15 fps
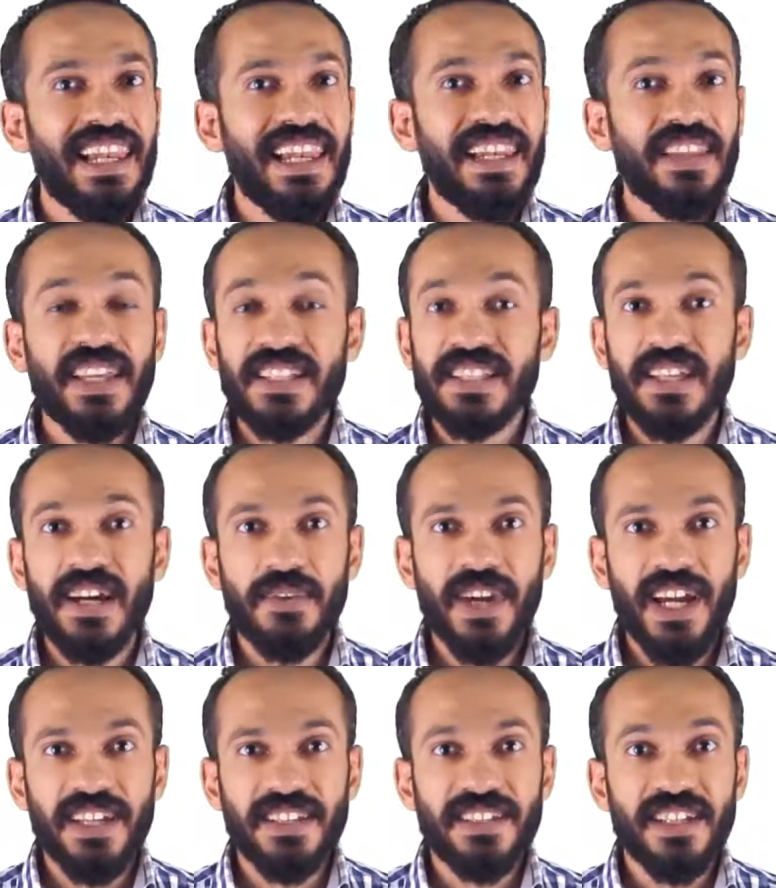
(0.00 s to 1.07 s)
that's not
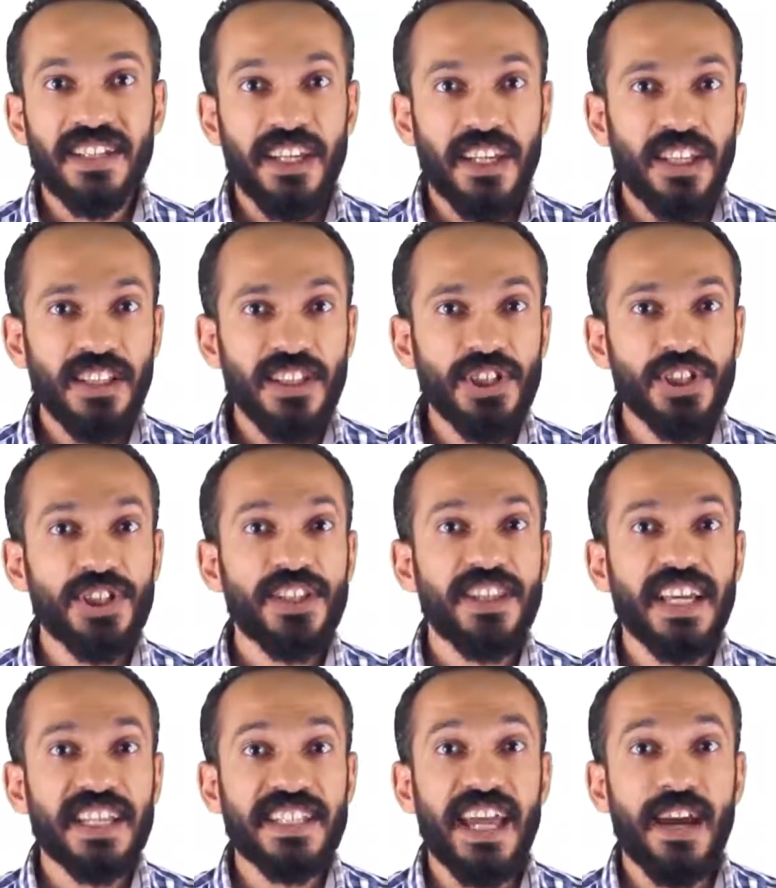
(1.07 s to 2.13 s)
right. In English,
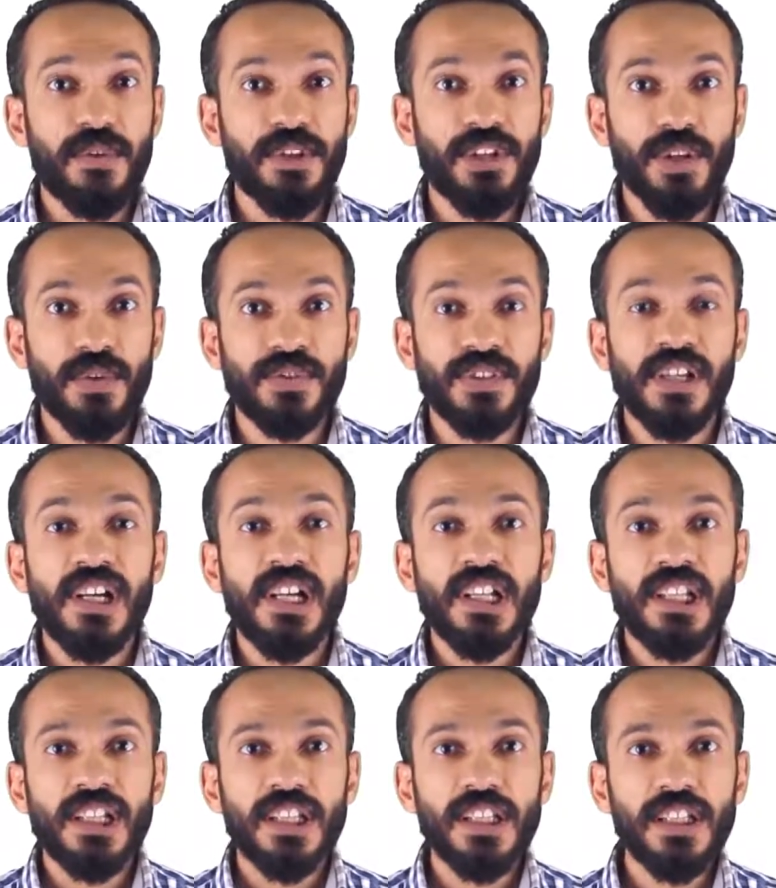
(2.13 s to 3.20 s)
that's how it goes.
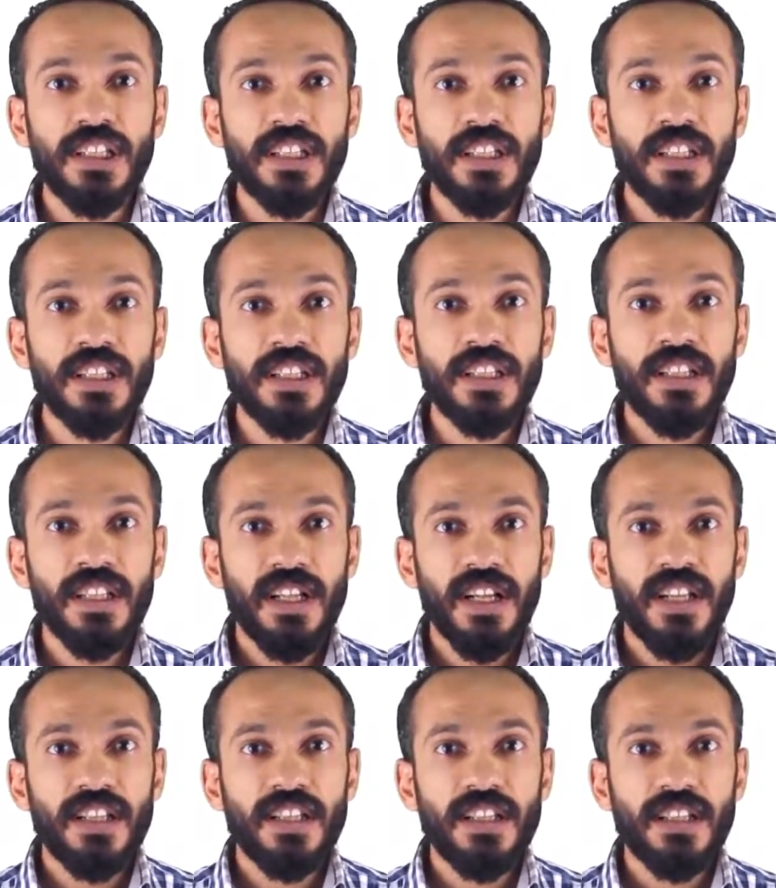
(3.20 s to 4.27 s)

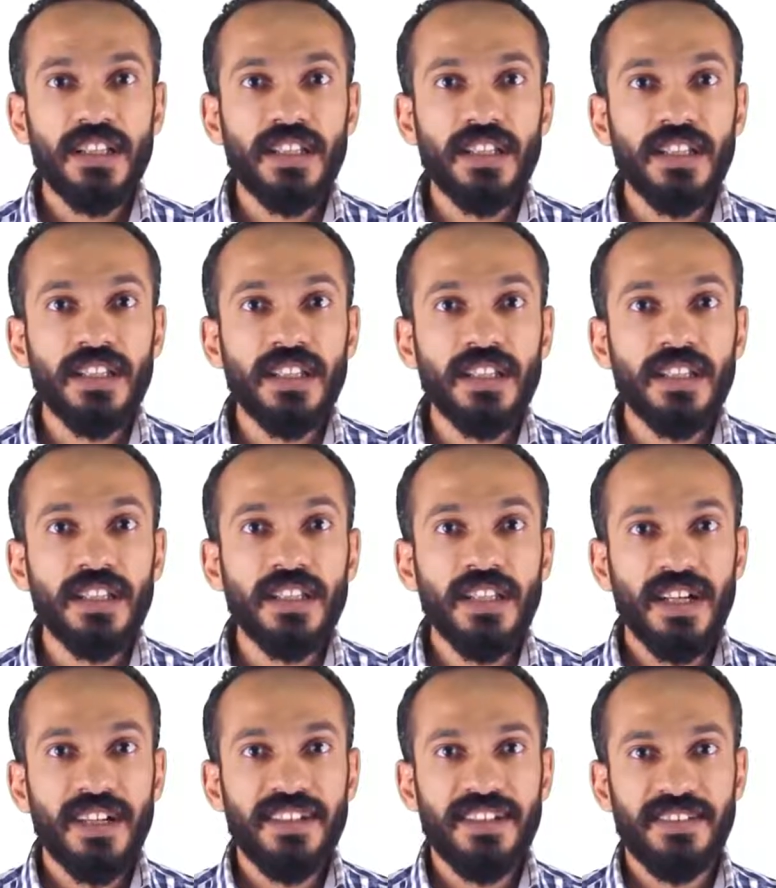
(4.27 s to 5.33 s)
O,
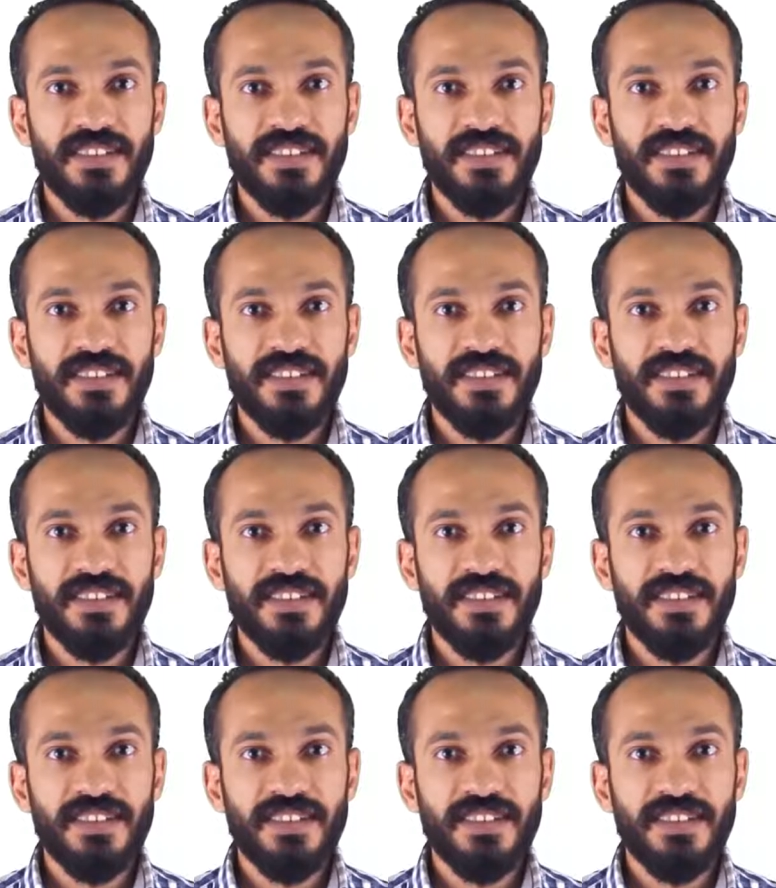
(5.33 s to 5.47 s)
O.